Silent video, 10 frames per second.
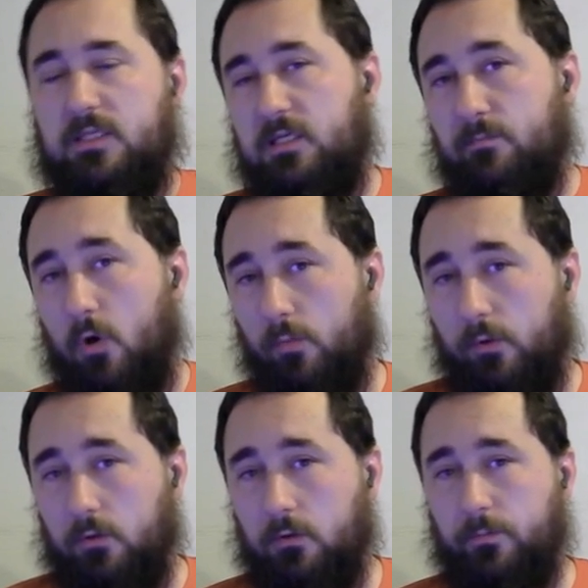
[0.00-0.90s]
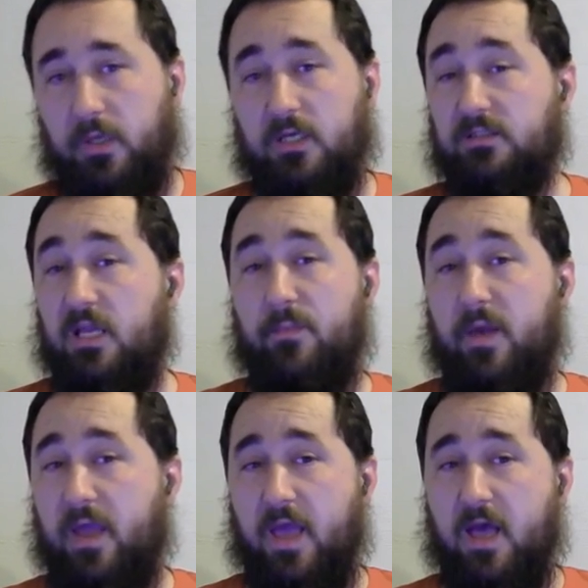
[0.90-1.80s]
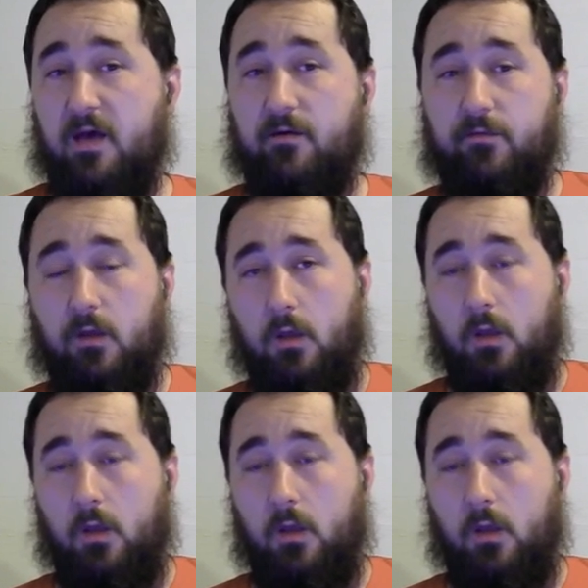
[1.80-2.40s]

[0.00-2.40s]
T-Mobile because they may have